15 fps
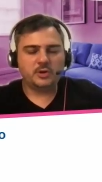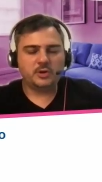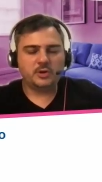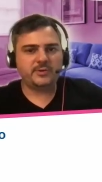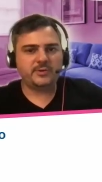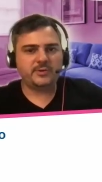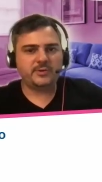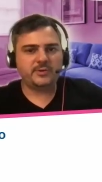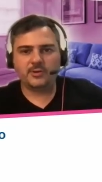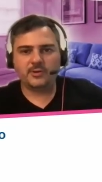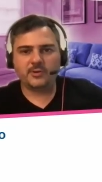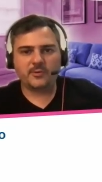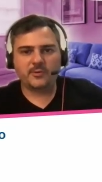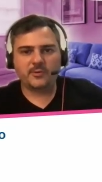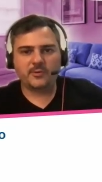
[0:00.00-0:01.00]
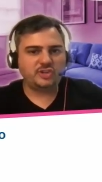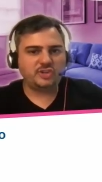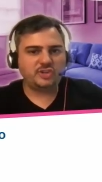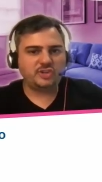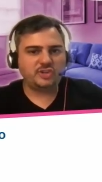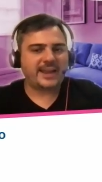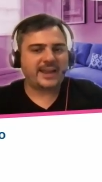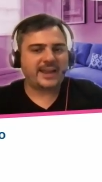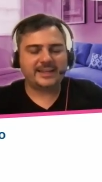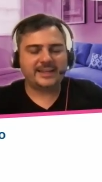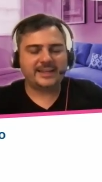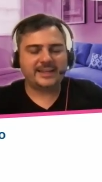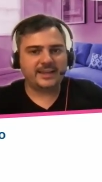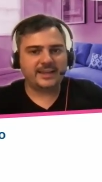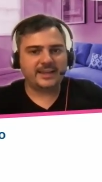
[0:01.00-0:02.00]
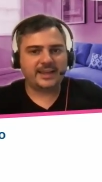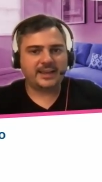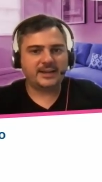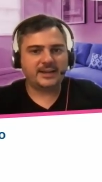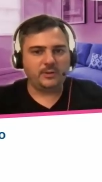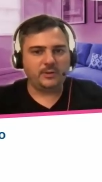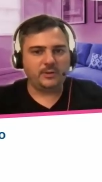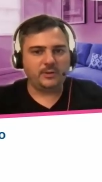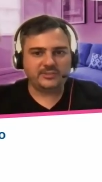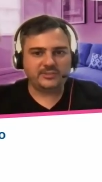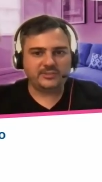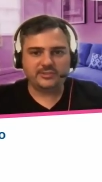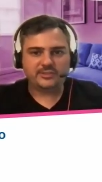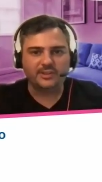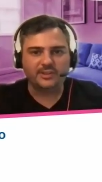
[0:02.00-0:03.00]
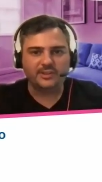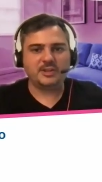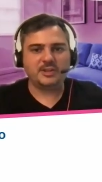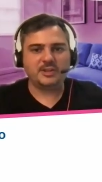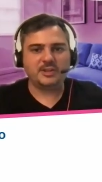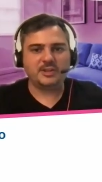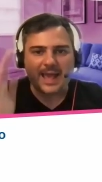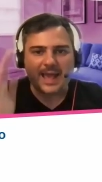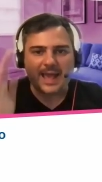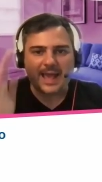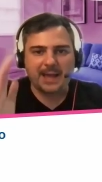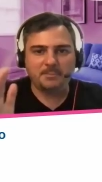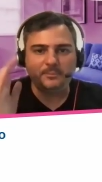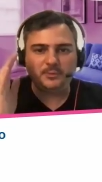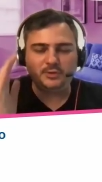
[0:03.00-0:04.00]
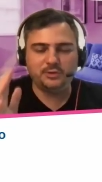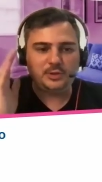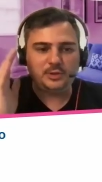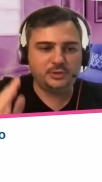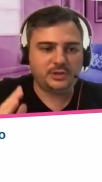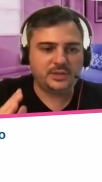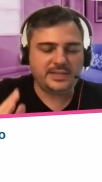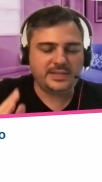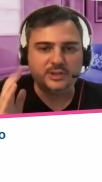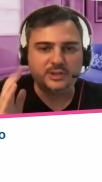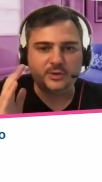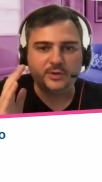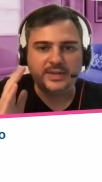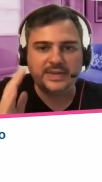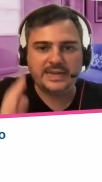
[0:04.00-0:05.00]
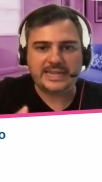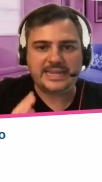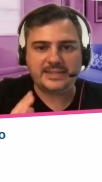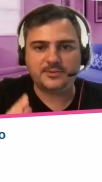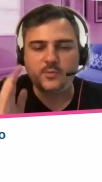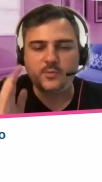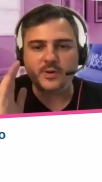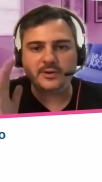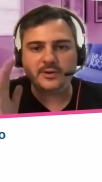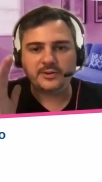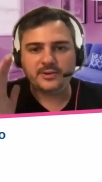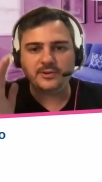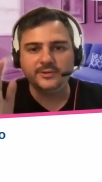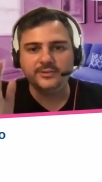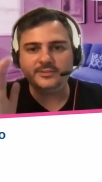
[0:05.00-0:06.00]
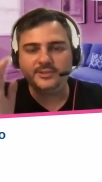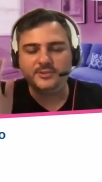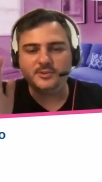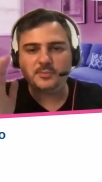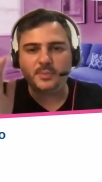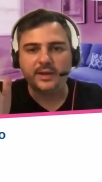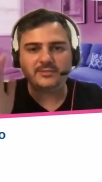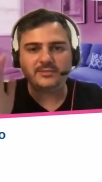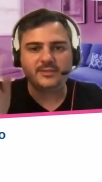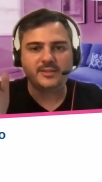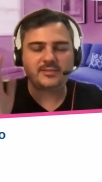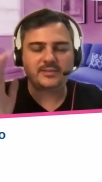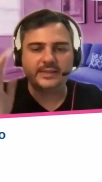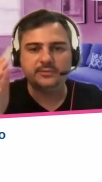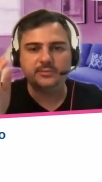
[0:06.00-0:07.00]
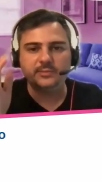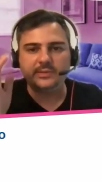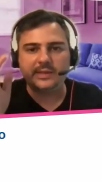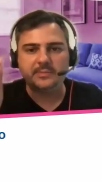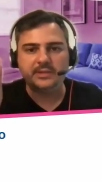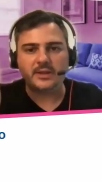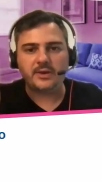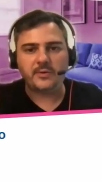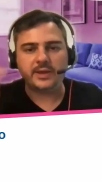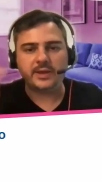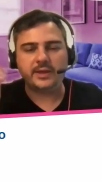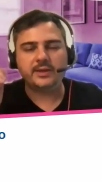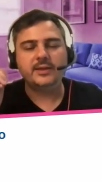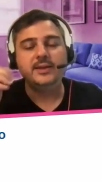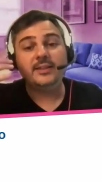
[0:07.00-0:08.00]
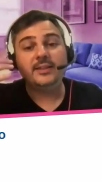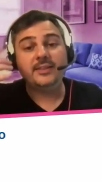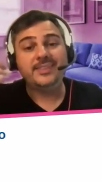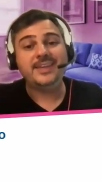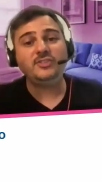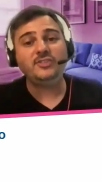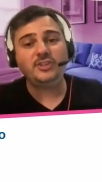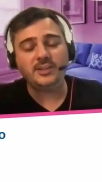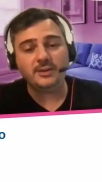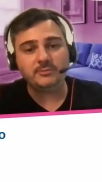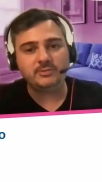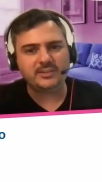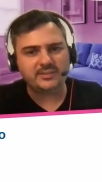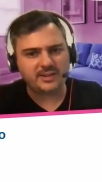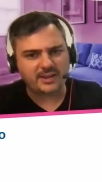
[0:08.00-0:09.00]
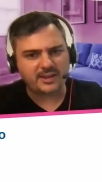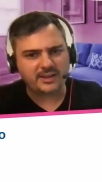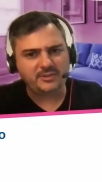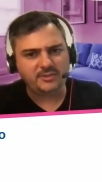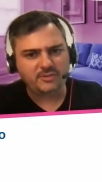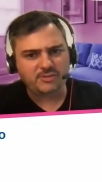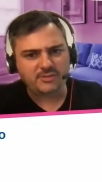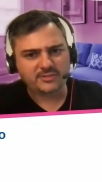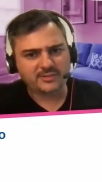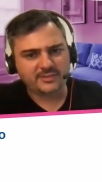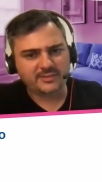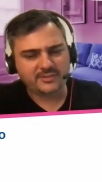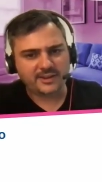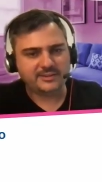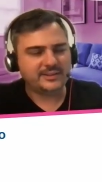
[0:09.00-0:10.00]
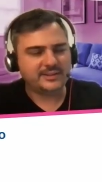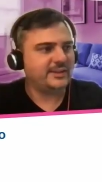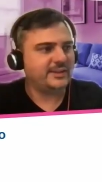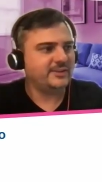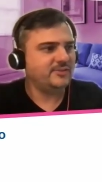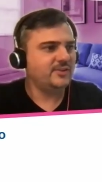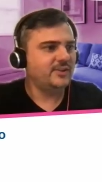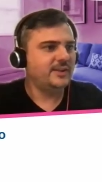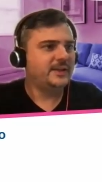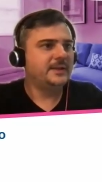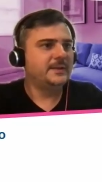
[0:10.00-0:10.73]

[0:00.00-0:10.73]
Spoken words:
Louis Vuitton and Chanel and all this stuff that we absolutely don't need? Where on earth did you buy these things without me knowing? Then she comes and say, are you sure this is our luggage?